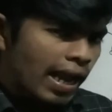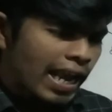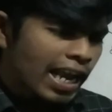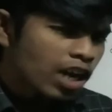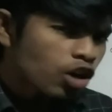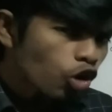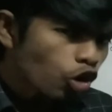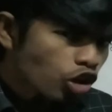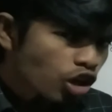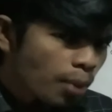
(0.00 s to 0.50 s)

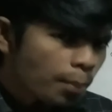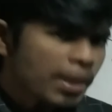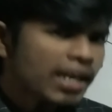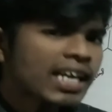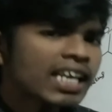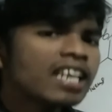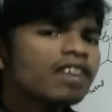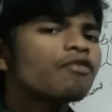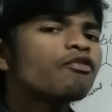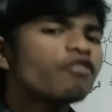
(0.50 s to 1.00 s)

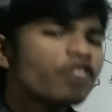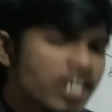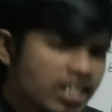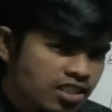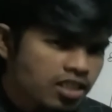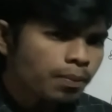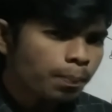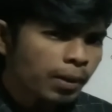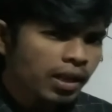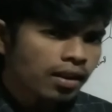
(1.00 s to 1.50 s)
economically
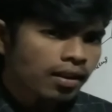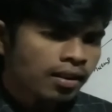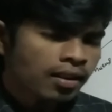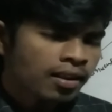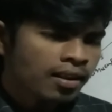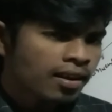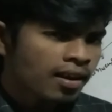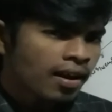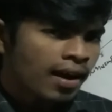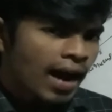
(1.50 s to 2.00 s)
feasible,
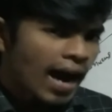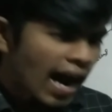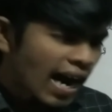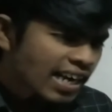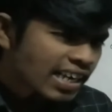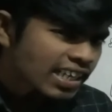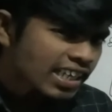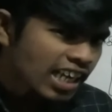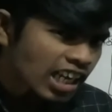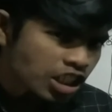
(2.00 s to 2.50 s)

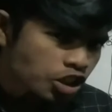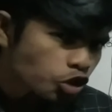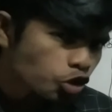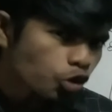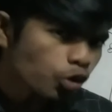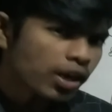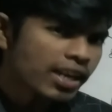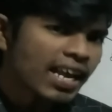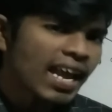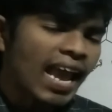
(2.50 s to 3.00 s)
and
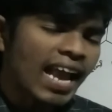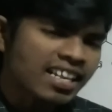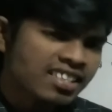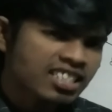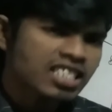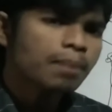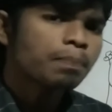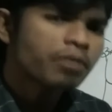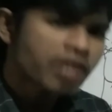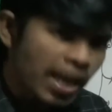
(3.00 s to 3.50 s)
culturally
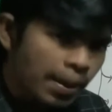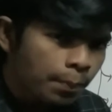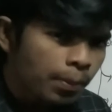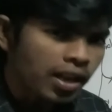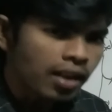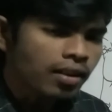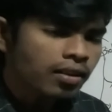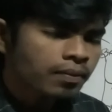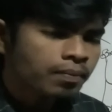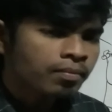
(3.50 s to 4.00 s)

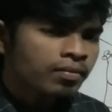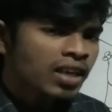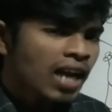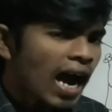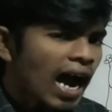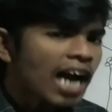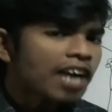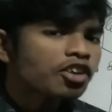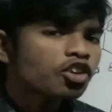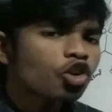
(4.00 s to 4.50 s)
acceptable,
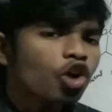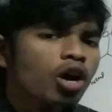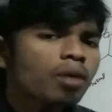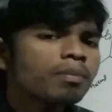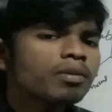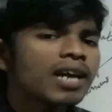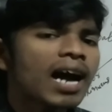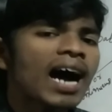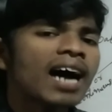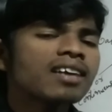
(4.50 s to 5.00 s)
are
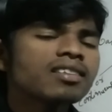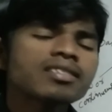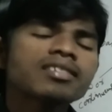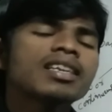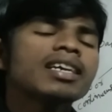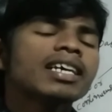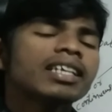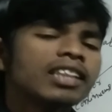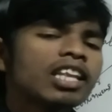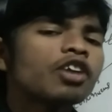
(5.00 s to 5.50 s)
termed
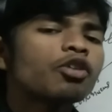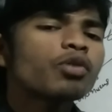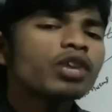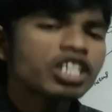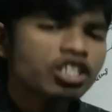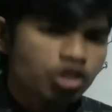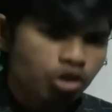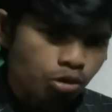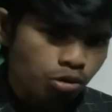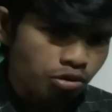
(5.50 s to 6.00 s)
as the
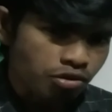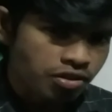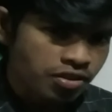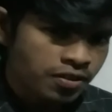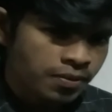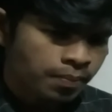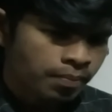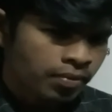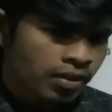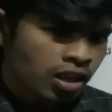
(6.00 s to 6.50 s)
resource.